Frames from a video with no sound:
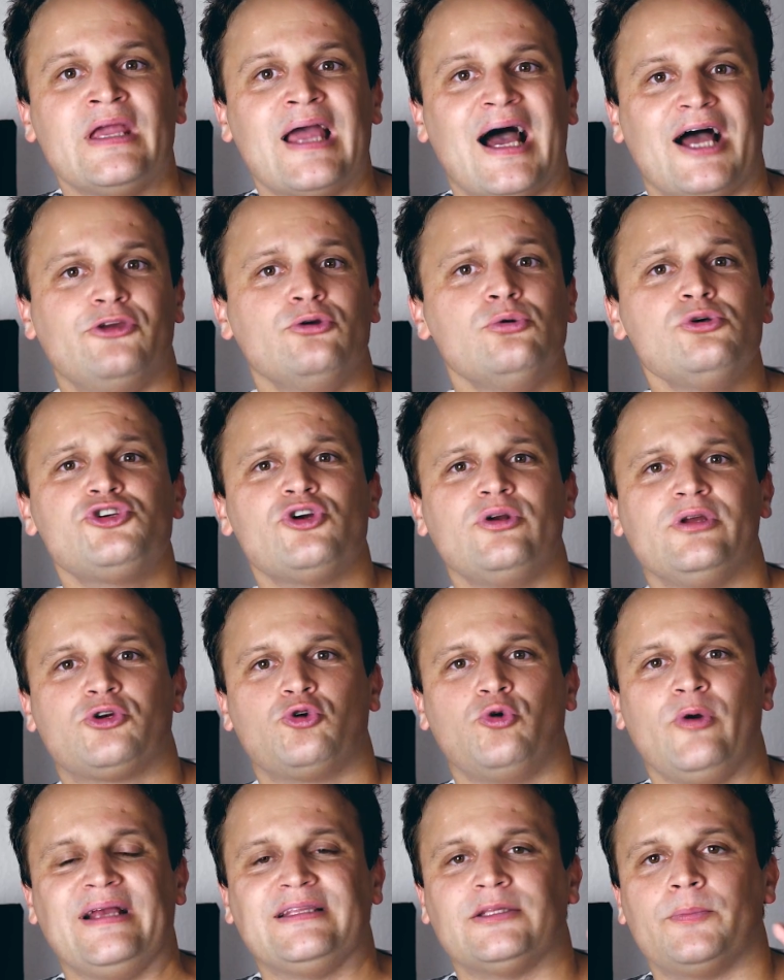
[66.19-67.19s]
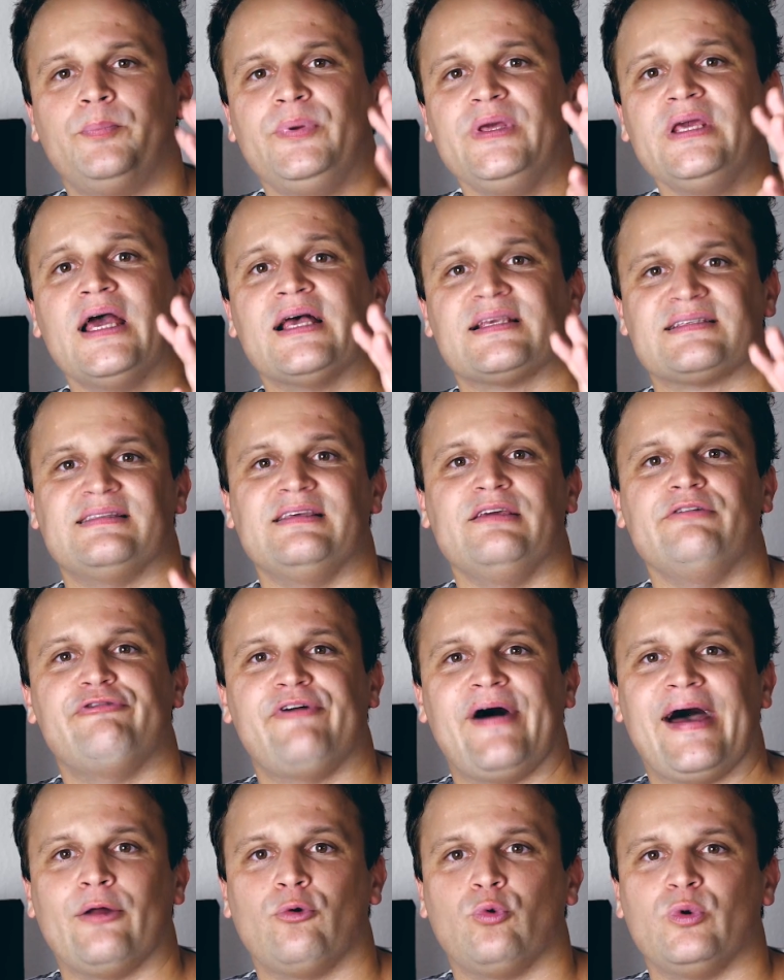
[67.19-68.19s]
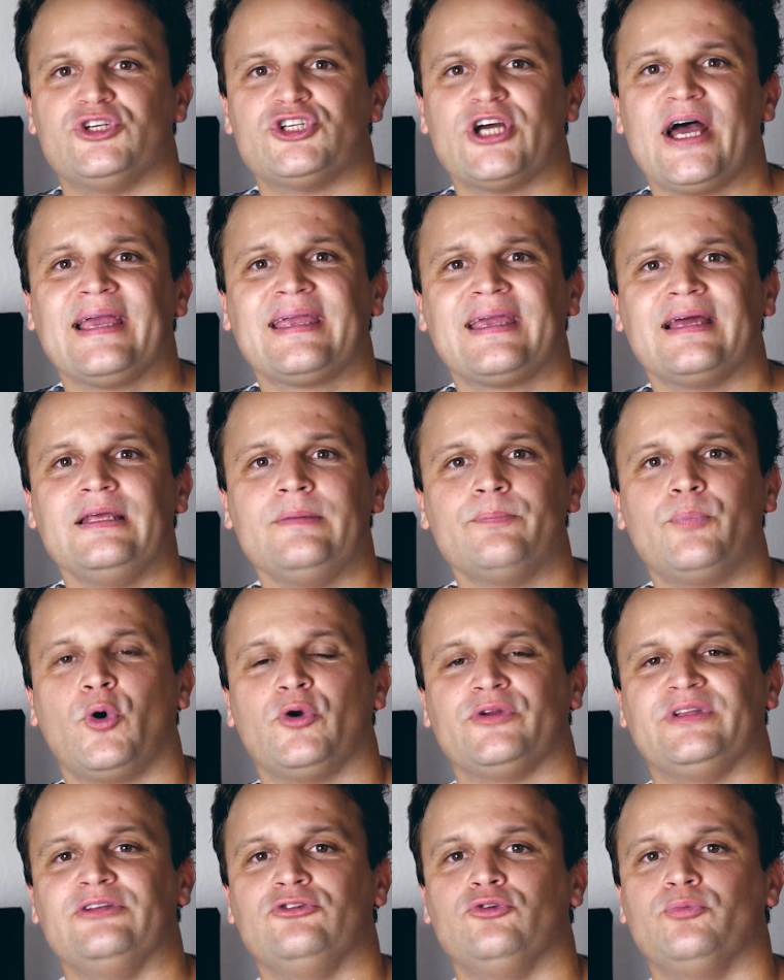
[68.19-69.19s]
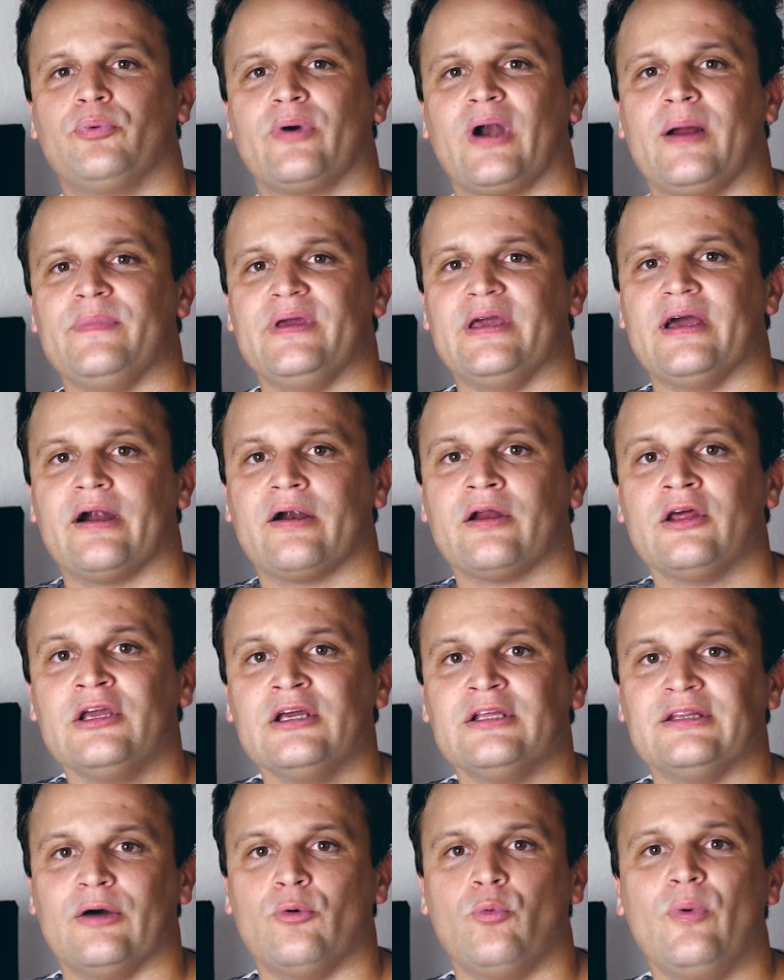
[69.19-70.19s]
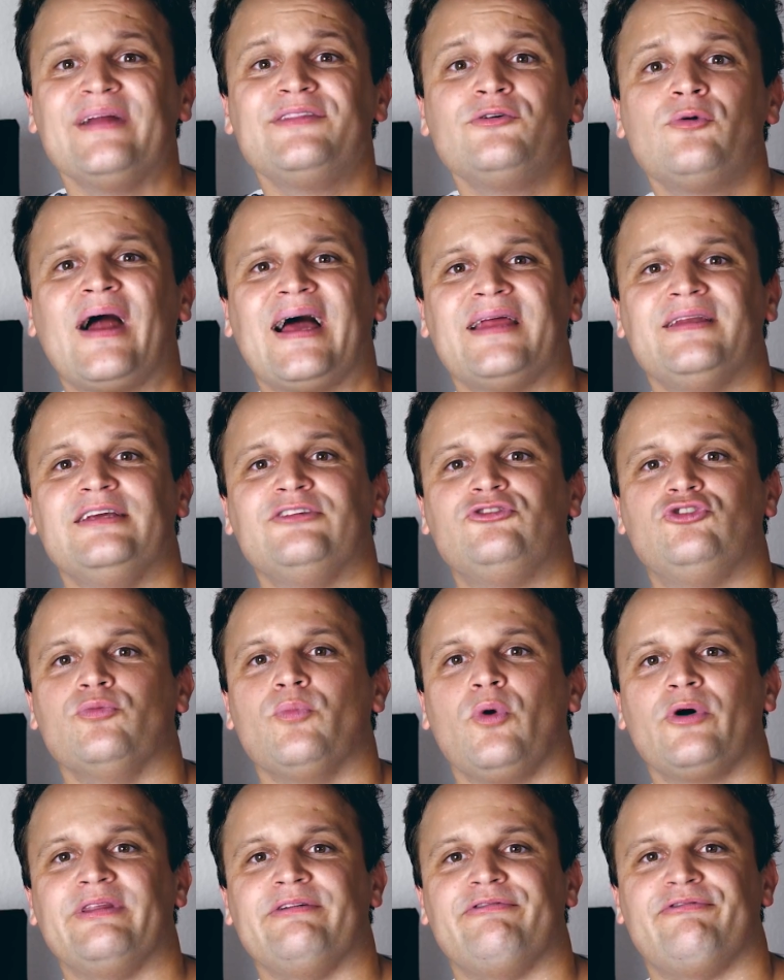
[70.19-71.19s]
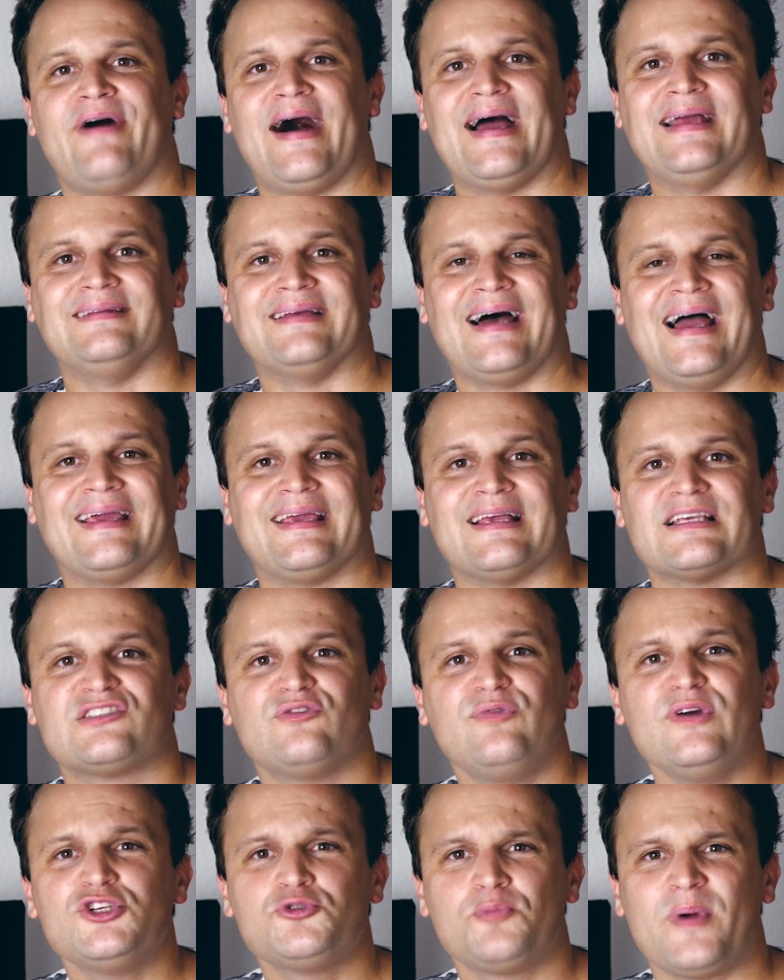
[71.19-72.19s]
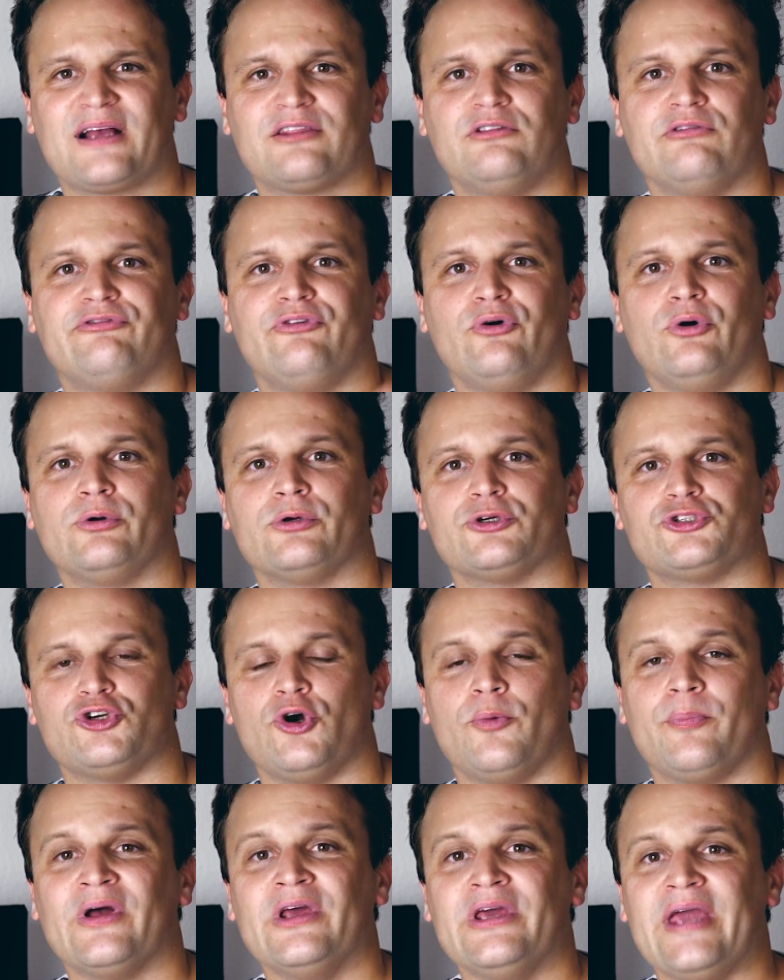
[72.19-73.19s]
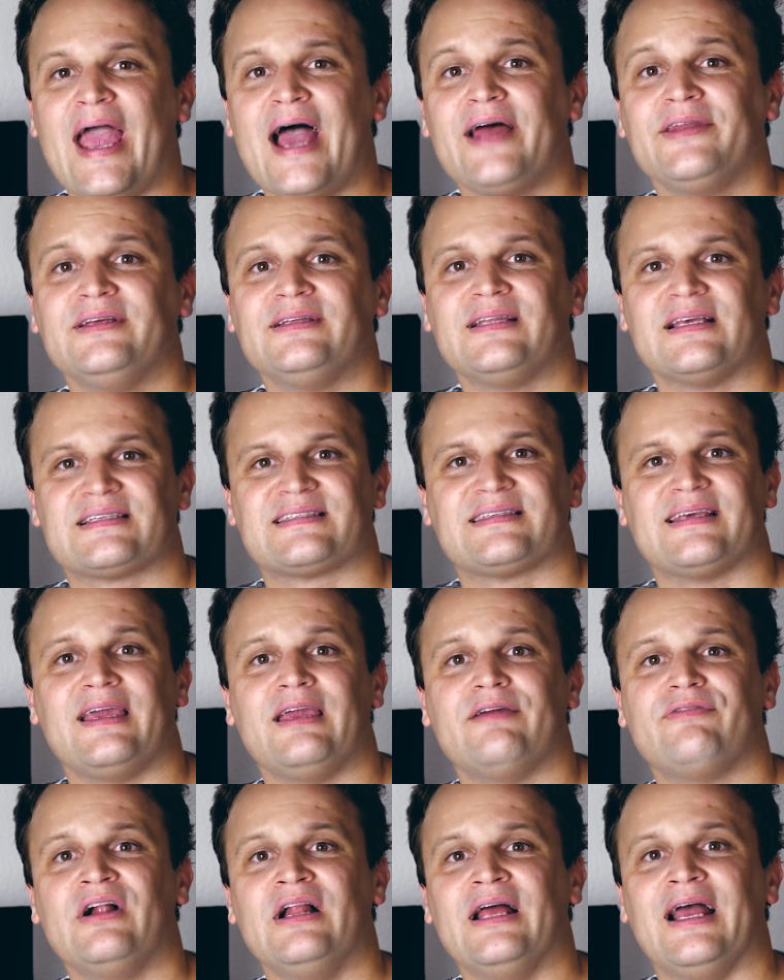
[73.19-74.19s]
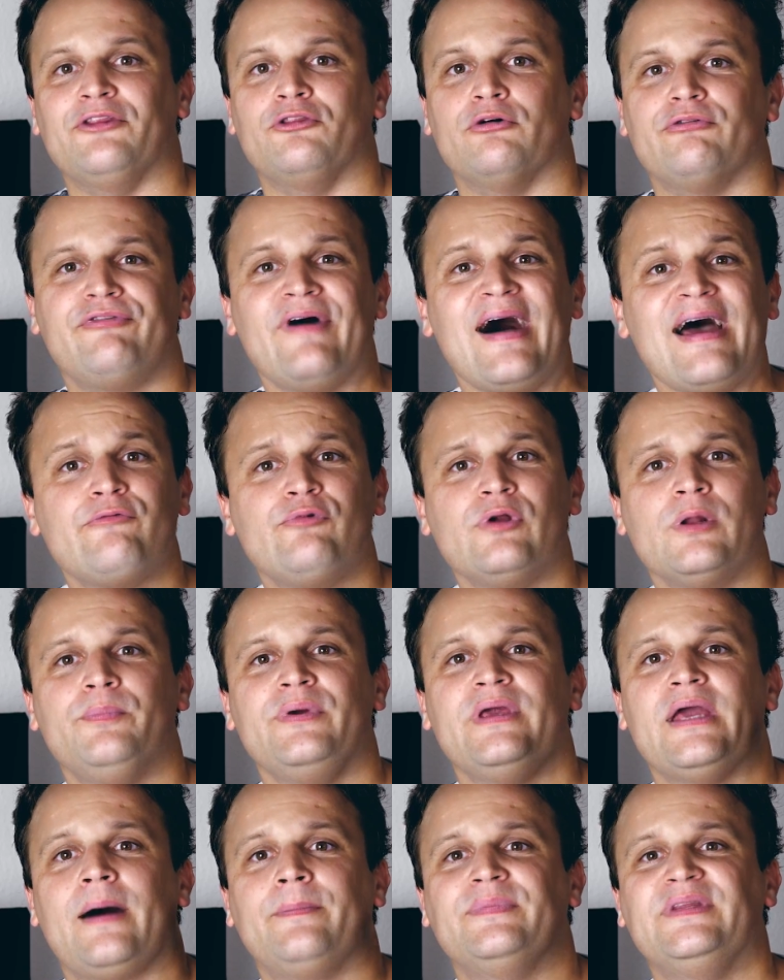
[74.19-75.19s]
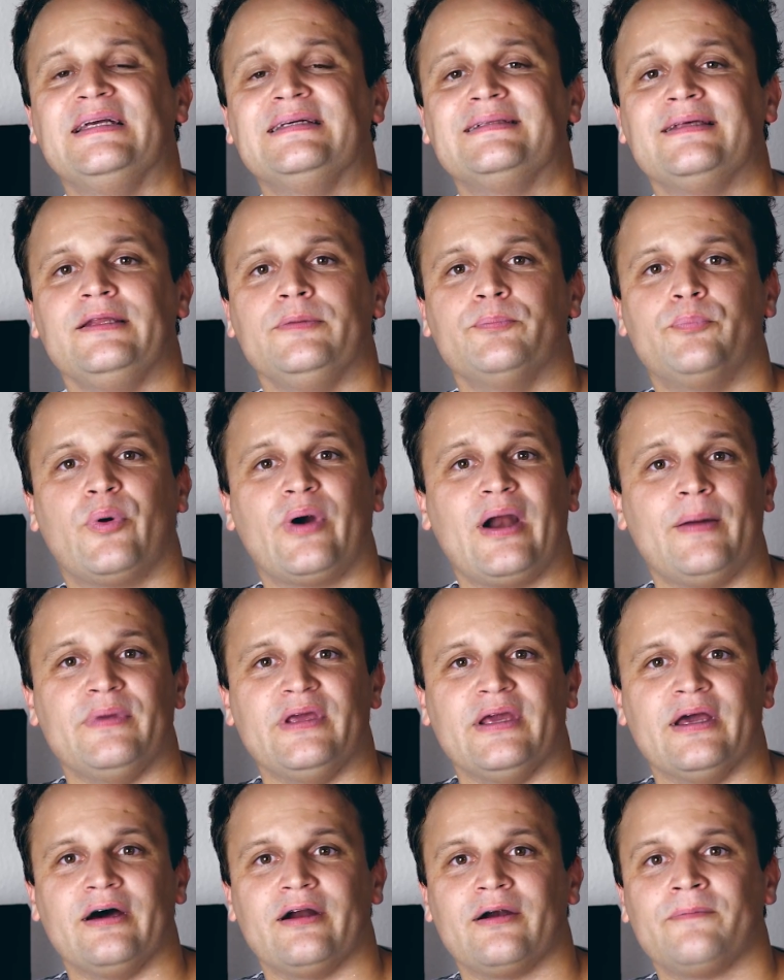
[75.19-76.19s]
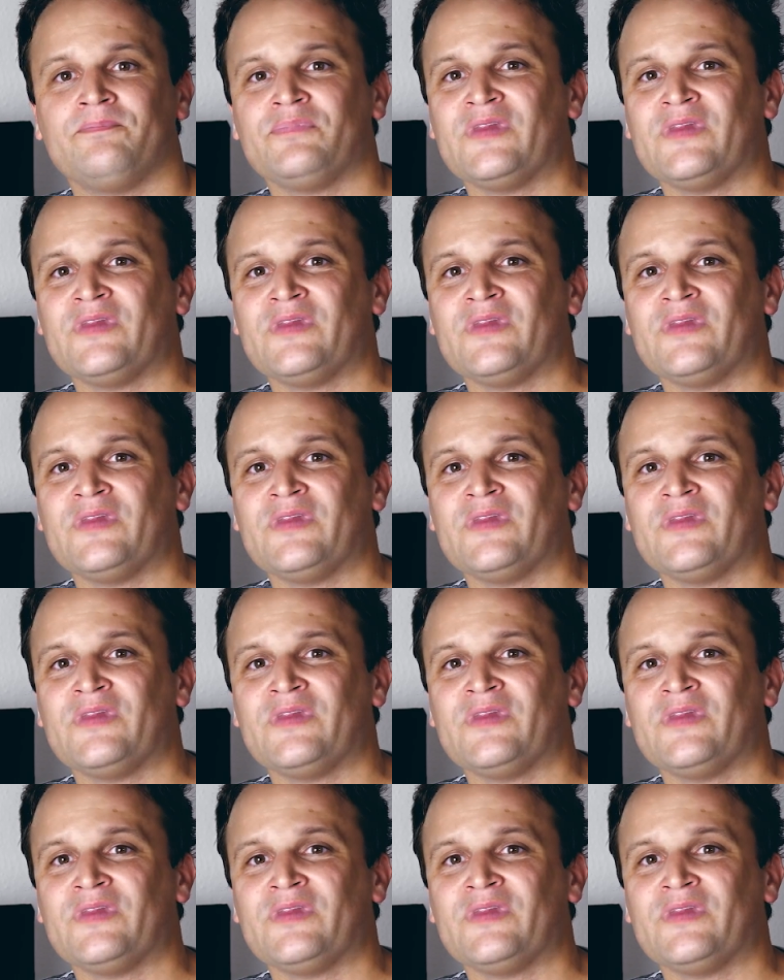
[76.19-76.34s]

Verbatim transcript: I usually create a PSD file which I can import into Premiere, then whether I need to modify it, I can switch back to Photoshop, edit, save, and the file will be updated in Premiere.